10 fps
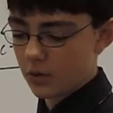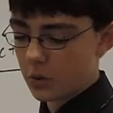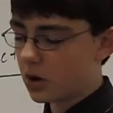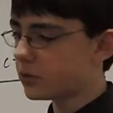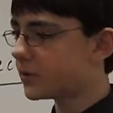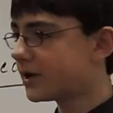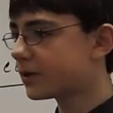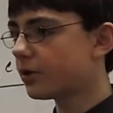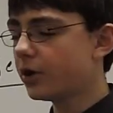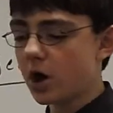The world will
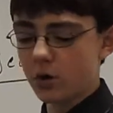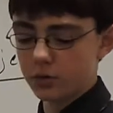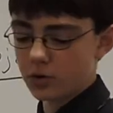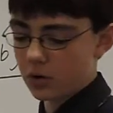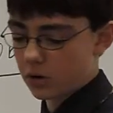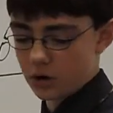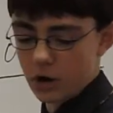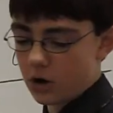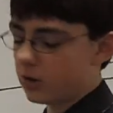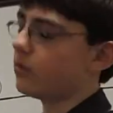little note nor
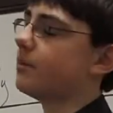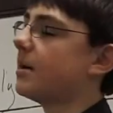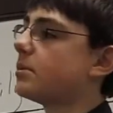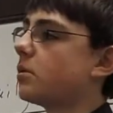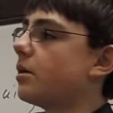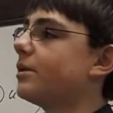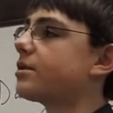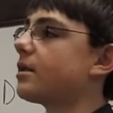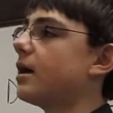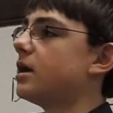long remember what
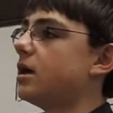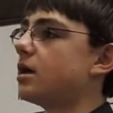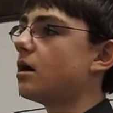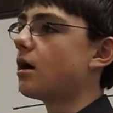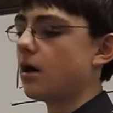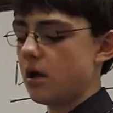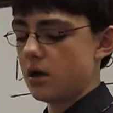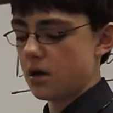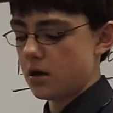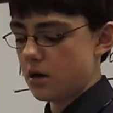we say here,
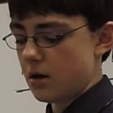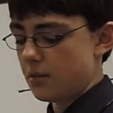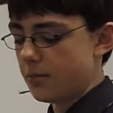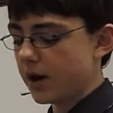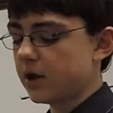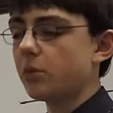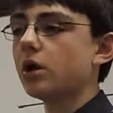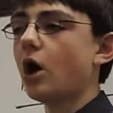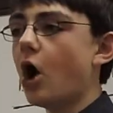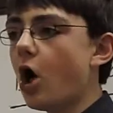but it
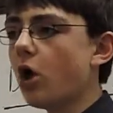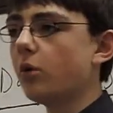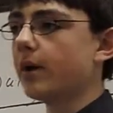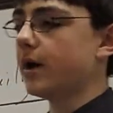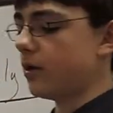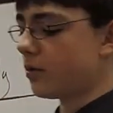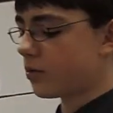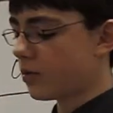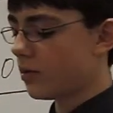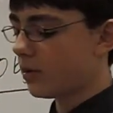will
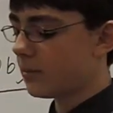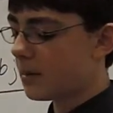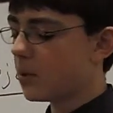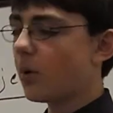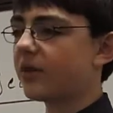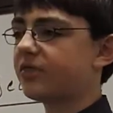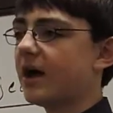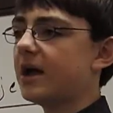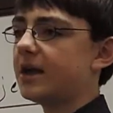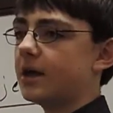always remember what
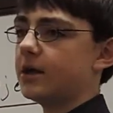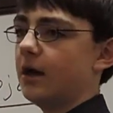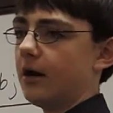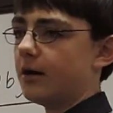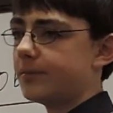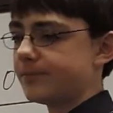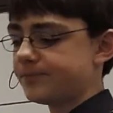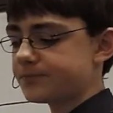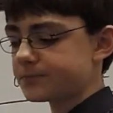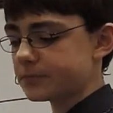they did here.
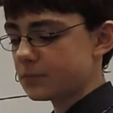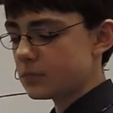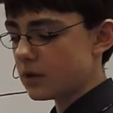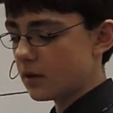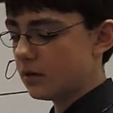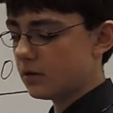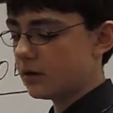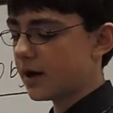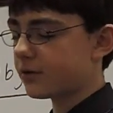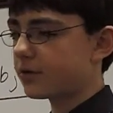
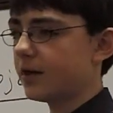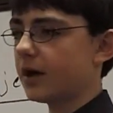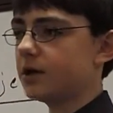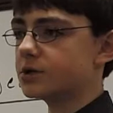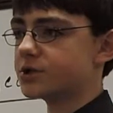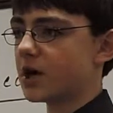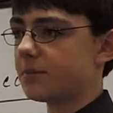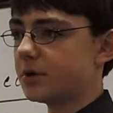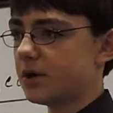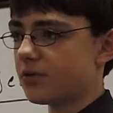Last night,
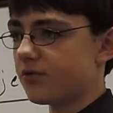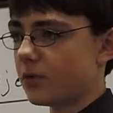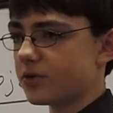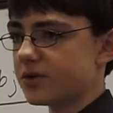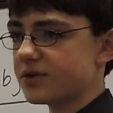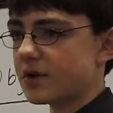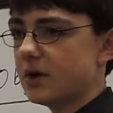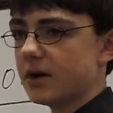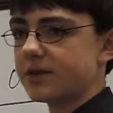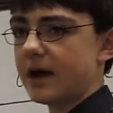Japanese forces
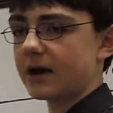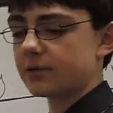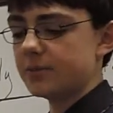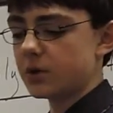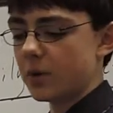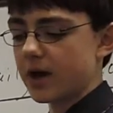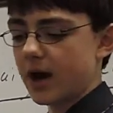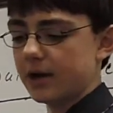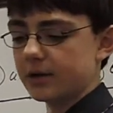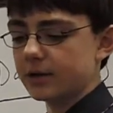attacked Midway
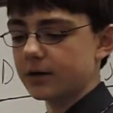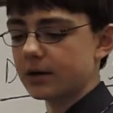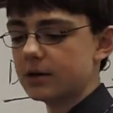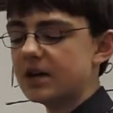Island.